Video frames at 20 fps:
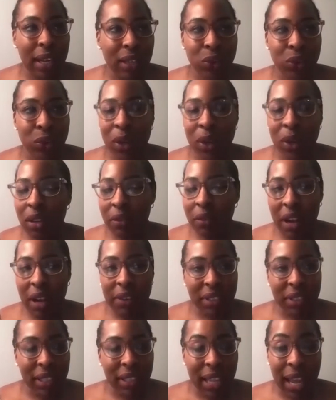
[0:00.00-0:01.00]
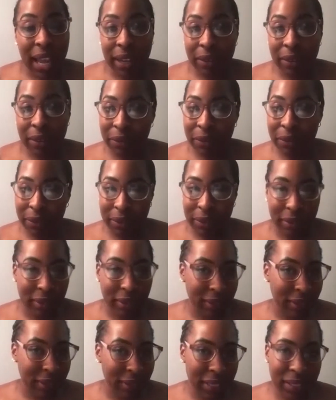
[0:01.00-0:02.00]
25 to life
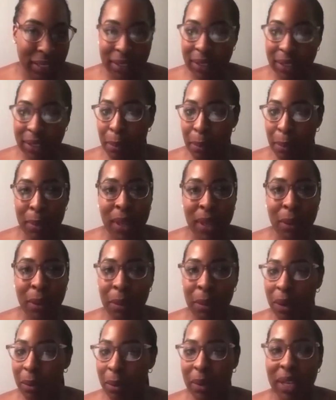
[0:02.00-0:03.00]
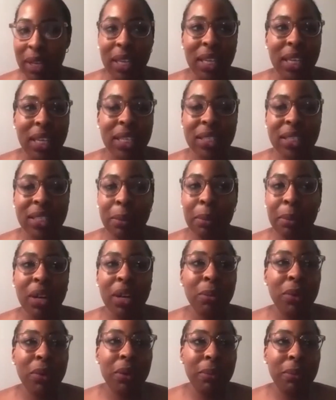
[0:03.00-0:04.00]
is the minimum, is a
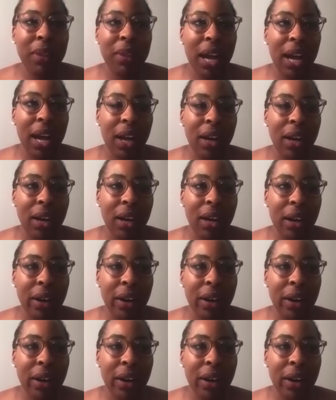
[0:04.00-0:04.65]
minimum that